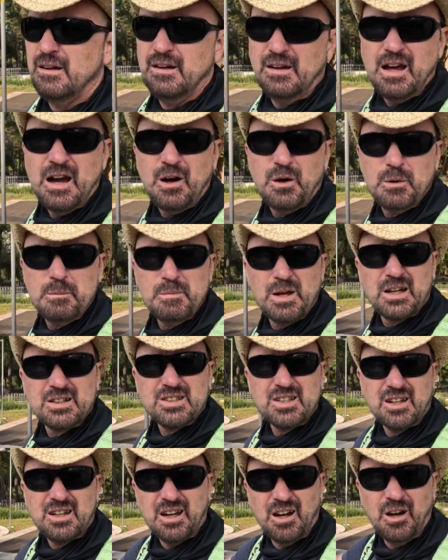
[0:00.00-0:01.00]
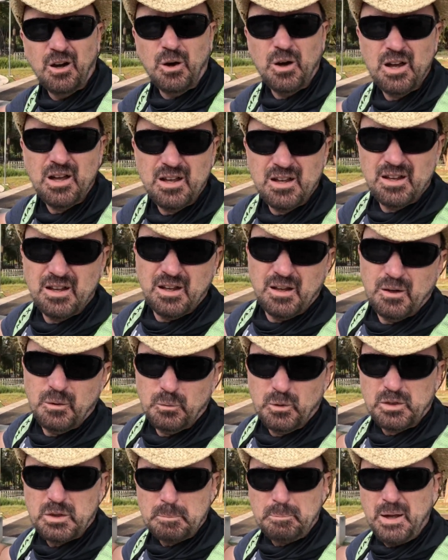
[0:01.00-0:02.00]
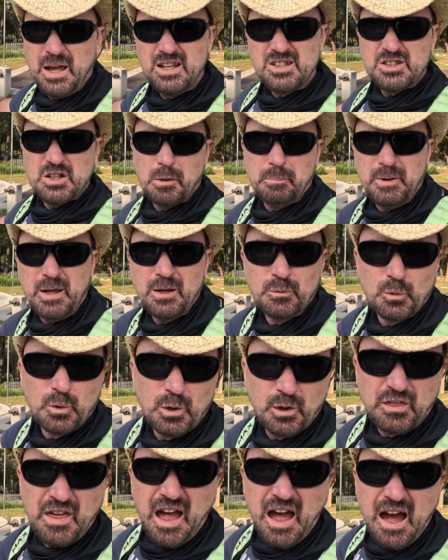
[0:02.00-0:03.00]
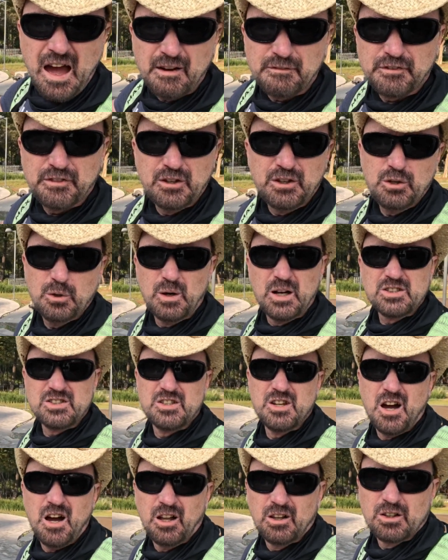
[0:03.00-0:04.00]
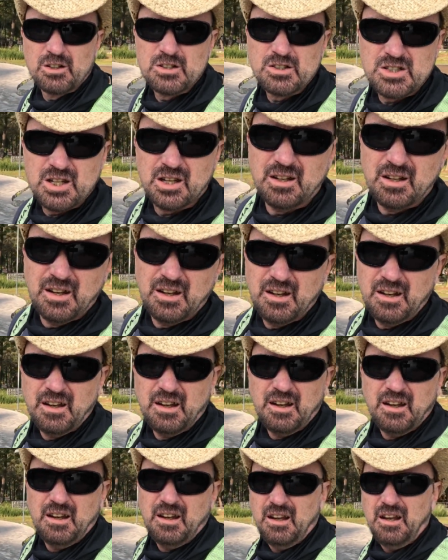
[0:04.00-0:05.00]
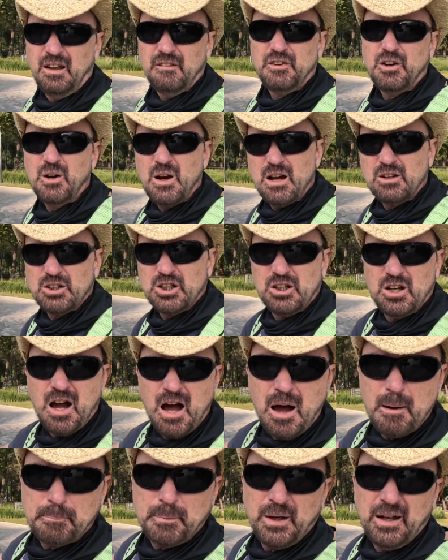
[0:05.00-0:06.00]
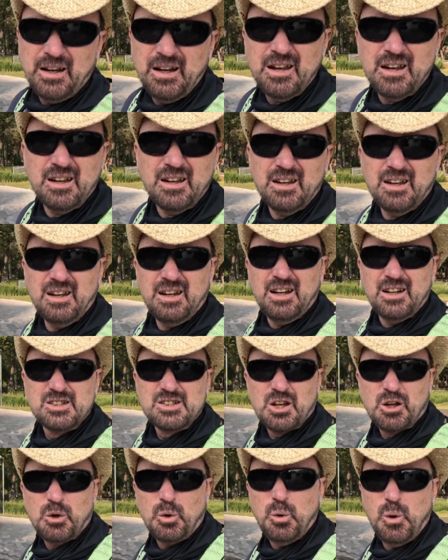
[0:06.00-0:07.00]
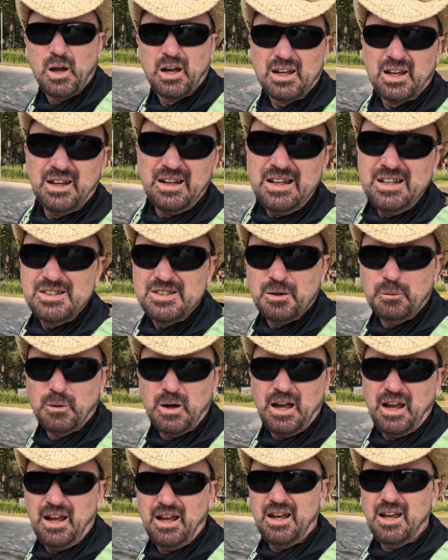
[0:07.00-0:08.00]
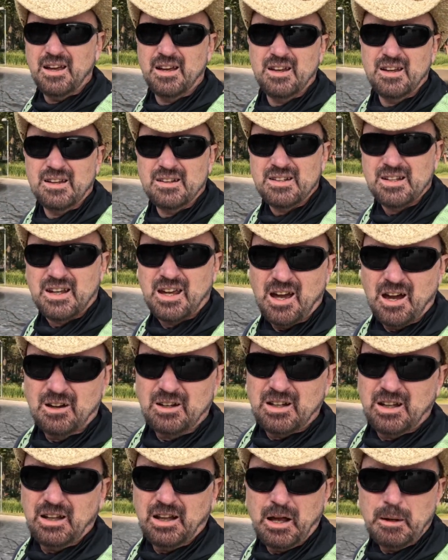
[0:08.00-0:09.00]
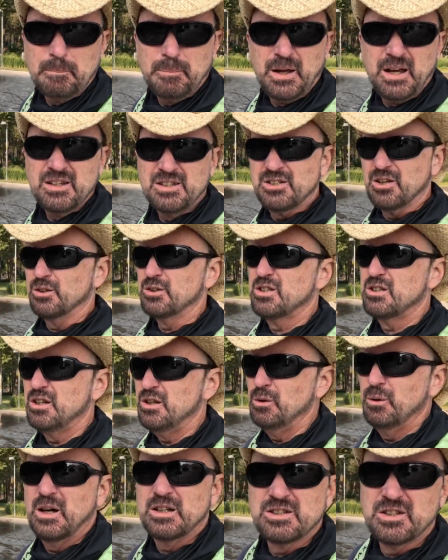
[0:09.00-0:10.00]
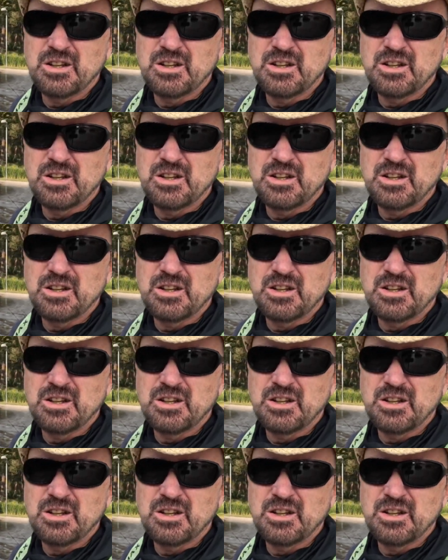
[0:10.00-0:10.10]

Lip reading: Now in Mexico, with the peso being worth half the US dollars, if you're out shopping, here's a quick and easy way to calculate pesos to US